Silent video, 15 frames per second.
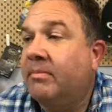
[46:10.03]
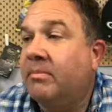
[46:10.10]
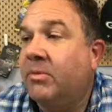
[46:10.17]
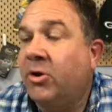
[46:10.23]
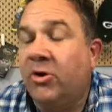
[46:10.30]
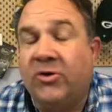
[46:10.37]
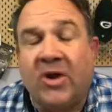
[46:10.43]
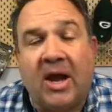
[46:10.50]

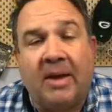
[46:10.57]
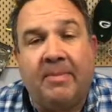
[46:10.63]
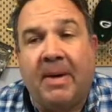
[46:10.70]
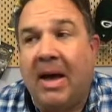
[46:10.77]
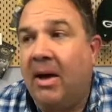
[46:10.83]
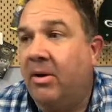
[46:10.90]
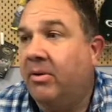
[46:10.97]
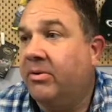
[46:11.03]
You're talking
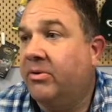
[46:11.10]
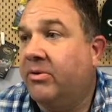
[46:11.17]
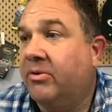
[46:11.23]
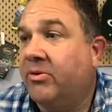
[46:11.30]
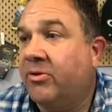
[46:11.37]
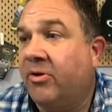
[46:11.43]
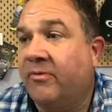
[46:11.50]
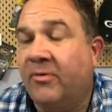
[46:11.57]
about
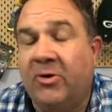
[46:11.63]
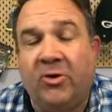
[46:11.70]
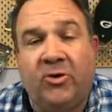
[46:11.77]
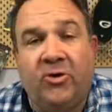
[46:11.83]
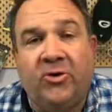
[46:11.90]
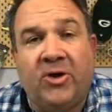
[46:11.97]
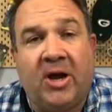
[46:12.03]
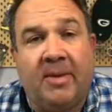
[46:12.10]
Surfer Dude.
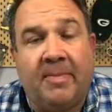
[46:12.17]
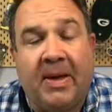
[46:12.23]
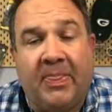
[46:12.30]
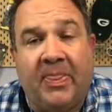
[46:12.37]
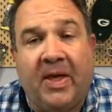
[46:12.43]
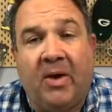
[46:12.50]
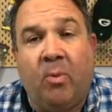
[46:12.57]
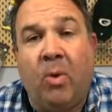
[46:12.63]
You're talking about
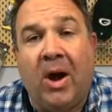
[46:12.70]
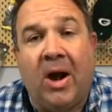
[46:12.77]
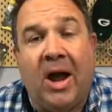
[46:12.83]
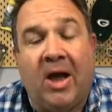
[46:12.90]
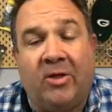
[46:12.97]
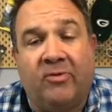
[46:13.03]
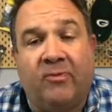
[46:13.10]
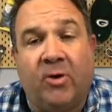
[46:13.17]
the
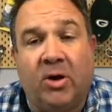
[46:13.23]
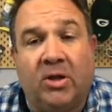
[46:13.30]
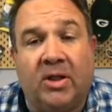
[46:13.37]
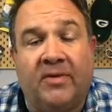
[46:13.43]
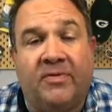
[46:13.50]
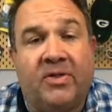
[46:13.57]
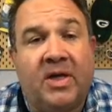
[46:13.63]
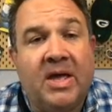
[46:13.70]
warehouse
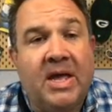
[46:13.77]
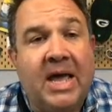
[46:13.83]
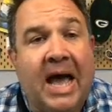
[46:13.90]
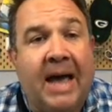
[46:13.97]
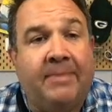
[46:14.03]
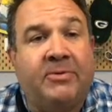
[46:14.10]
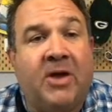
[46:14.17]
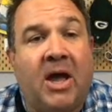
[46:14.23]
forklifts.
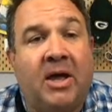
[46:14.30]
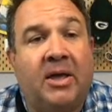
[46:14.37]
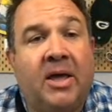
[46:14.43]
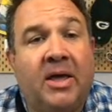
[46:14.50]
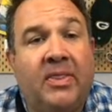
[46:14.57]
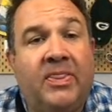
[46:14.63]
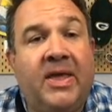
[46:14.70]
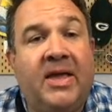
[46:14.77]
I'm talking.
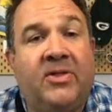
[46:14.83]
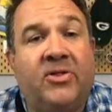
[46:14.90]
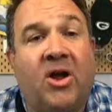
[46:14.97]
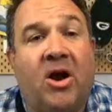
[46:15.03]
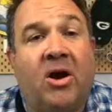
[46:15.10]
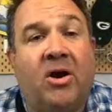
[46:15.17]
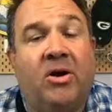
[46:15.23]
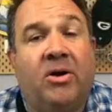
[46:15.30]
These
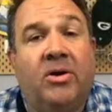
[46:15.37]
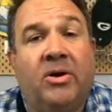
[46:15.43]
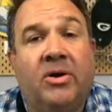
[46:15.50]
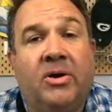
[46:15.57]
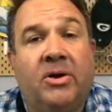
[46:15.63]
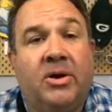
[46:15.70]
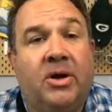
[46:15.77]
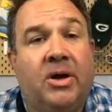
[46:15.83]

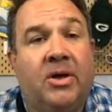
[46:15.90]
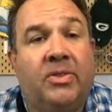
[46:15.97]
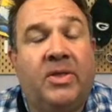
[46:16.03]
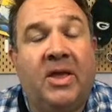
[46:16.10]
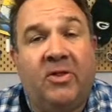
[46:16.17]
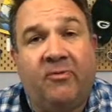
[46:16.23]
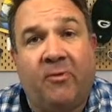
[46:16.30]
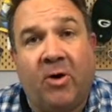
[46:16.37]

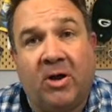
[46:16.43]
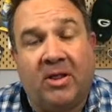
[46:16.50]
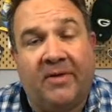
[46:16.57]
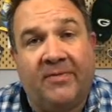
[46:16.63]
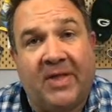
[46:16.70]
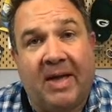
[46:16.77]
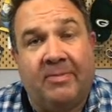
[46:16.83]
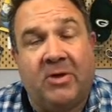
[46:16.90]

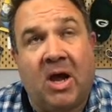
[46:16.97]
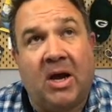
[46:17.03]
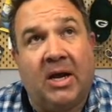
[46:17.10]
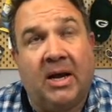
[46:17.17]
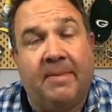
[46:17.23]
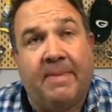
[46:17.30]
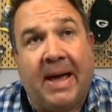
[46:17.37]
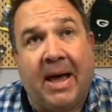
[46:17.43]
forklifts I'm
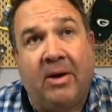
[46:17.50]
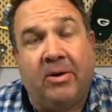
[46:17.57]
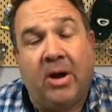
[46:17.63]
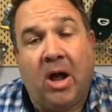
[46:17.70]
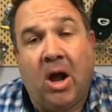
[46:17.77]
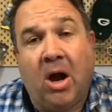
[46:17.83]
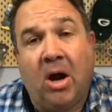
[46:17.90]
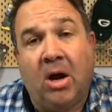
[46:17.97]
talking about
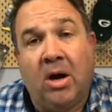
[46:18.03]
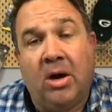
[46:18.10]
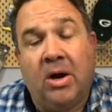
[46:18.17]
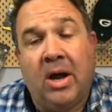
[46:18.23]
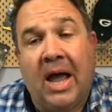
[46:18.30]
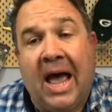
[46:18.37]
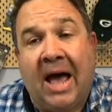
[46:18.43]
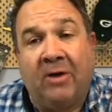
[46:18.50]
are
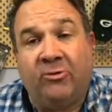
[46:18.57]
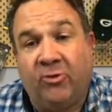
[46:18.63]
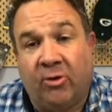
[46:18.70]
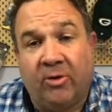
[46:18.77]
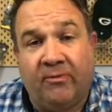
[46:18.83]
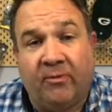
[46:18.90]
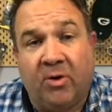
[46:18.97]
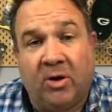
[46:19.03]

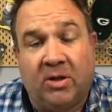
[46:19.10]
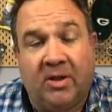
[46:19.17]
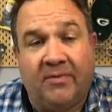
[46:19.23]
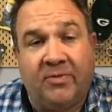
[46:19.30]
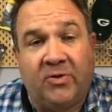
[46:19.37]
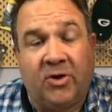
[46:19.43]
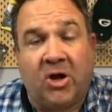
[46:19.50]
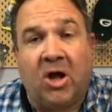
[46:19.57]
outdoor
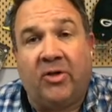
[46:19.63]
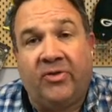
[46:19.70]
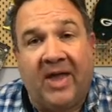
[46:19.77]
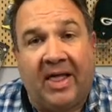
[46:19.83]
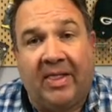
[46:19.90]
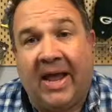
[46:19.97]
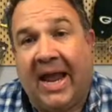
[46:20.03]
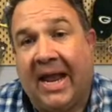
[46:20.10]
forklifts. They're called
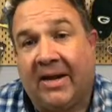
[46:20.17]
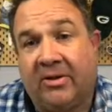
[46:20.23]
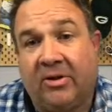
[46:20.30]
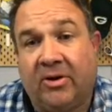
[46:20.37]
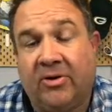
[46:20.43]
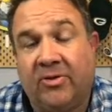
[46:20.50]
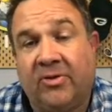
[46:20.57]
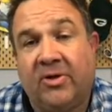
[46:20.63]

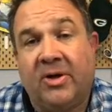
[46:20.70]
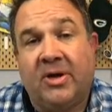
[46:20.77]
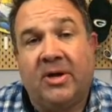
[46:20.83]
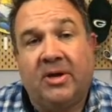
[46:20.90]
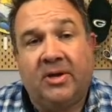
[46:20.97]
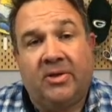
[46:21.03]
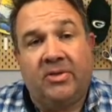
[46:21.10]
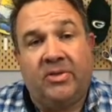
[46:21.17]
telehandlers.
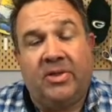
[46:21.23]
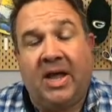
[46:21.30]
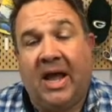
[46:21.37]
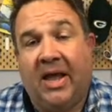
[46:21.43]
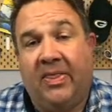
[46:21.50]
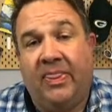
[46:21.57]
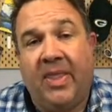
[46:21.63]
They